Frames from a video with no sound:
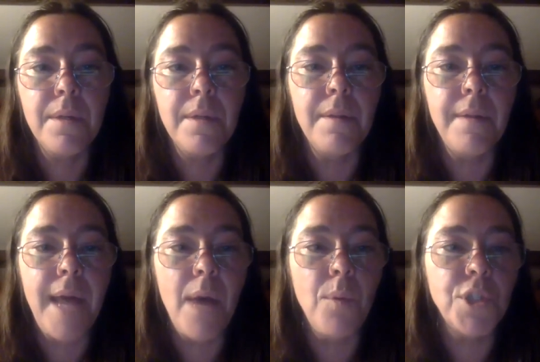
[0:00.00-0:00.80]

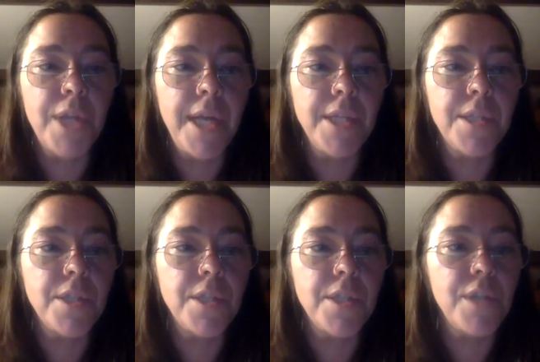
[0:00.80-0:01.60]
that will change
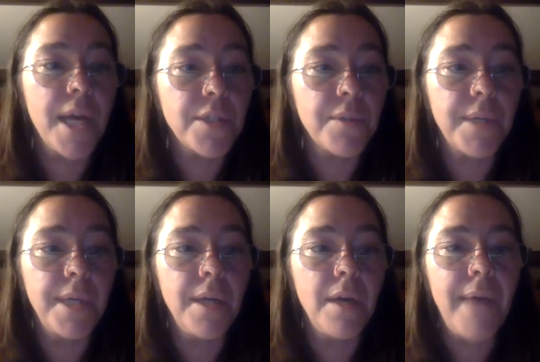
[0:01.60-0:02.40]
the
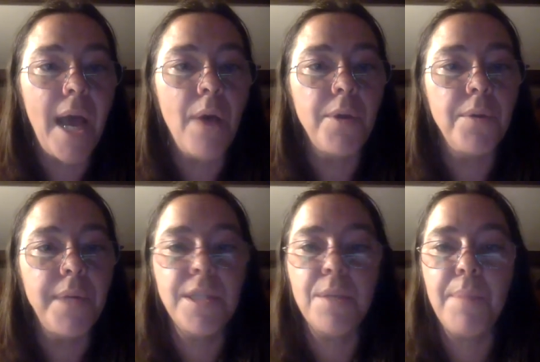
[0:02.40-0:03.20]
trajectory of how you
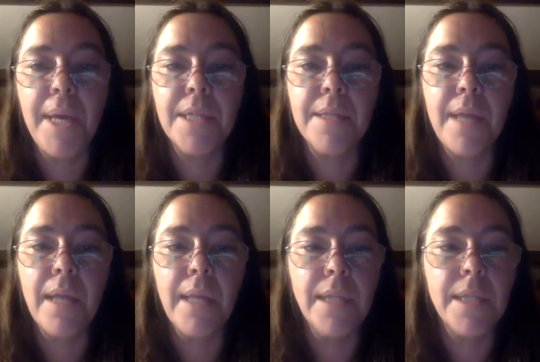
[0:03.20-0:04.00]
need to manage
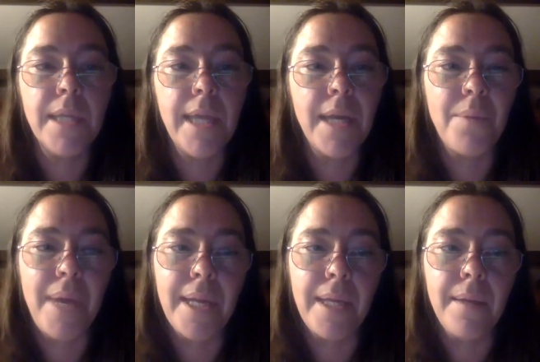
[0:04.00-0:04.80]
that land to get it
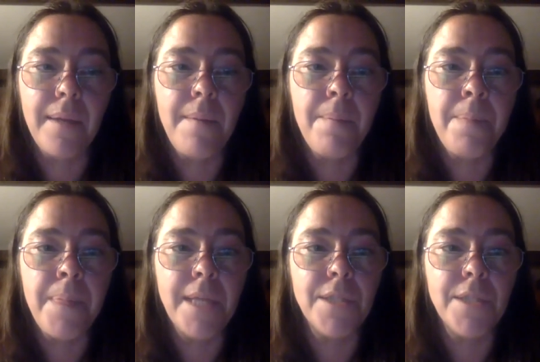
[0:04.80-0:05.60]
ready.
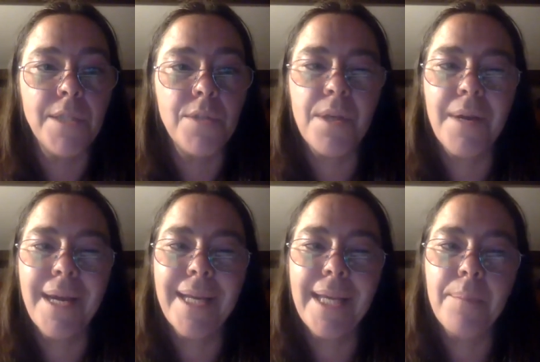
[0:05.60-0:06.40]
So I'm
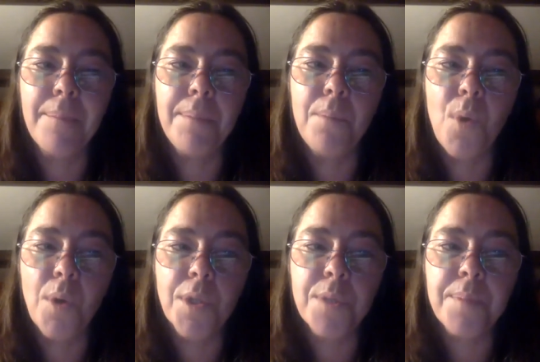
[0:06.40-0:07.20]
sorry I can't be
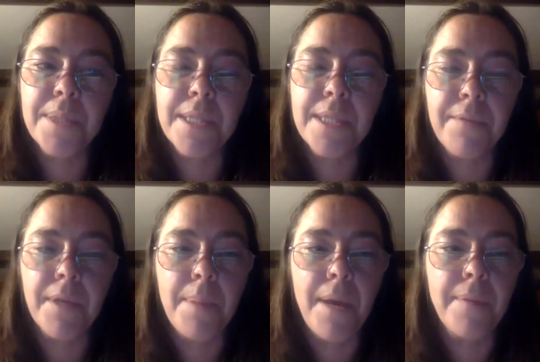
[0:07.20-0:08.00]
more
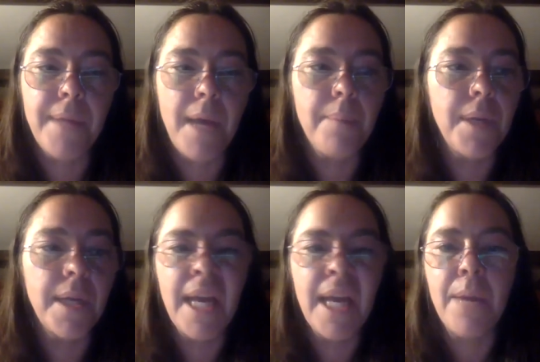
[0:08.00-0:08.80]
specific about that,
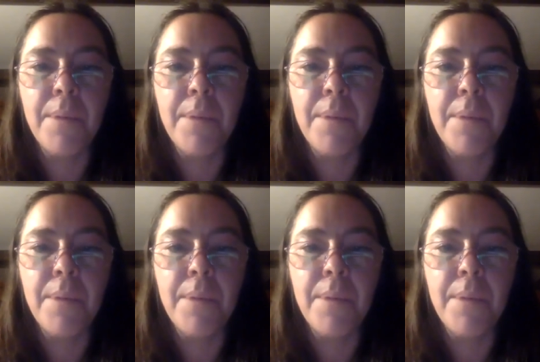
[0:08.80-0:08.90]
but again, I